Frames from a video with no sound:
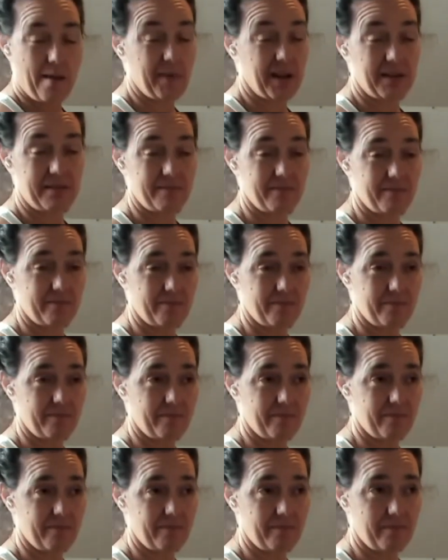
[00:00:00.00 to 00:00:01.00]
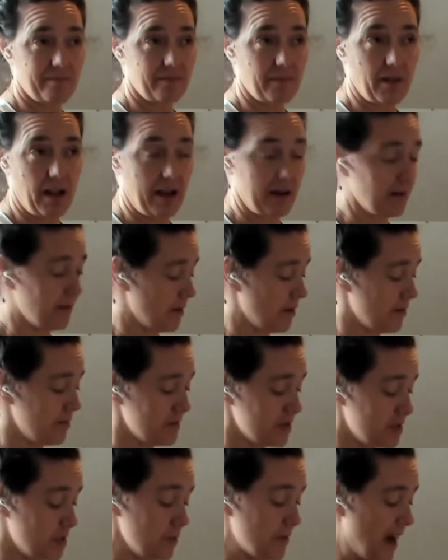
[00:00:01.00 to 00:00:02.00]
mean, I don't know,
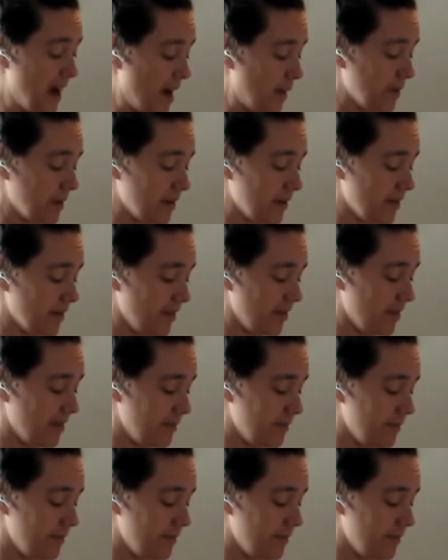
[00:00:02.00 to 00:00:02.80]
2 hours.